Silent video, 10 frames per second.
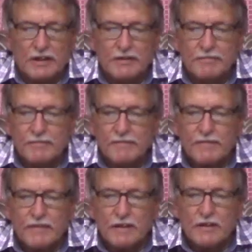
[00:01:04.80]
on.
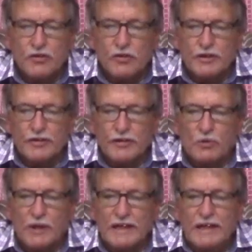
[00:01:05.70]
Should you
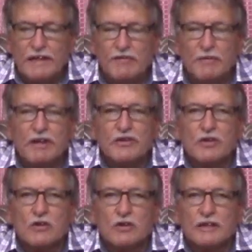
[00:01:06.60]
require
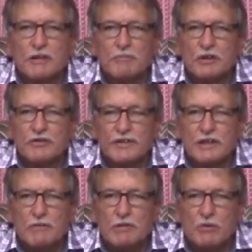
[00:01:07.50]
information, contact Pastor
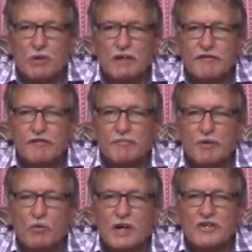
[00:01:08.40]
Rico, my wife,
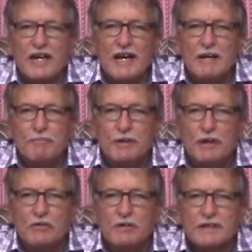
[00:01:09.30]
per WhatsApp
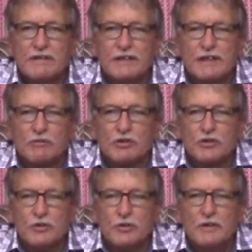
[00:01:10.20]

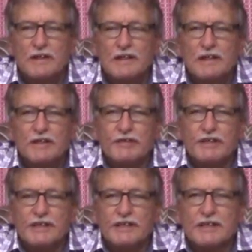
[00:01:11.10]
0722
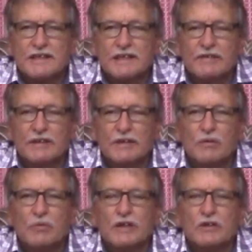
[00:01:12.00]
367
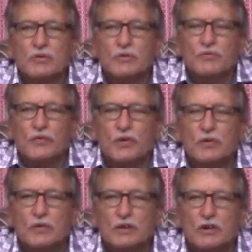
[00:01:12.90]

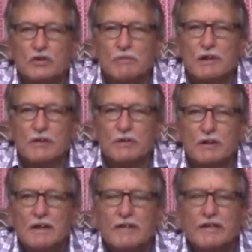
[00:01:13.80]
or go to my,
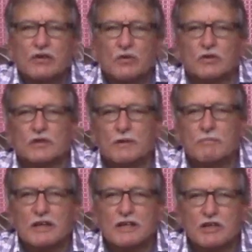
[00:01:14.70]
that's also
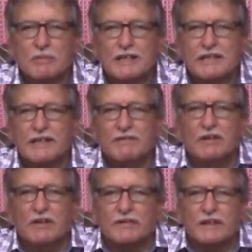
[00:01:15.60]
plus 27
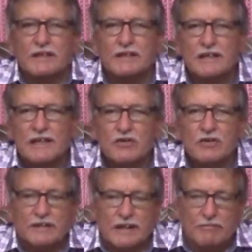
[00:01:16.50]
on the
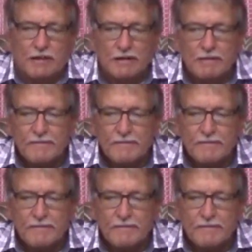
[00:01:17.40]
international number.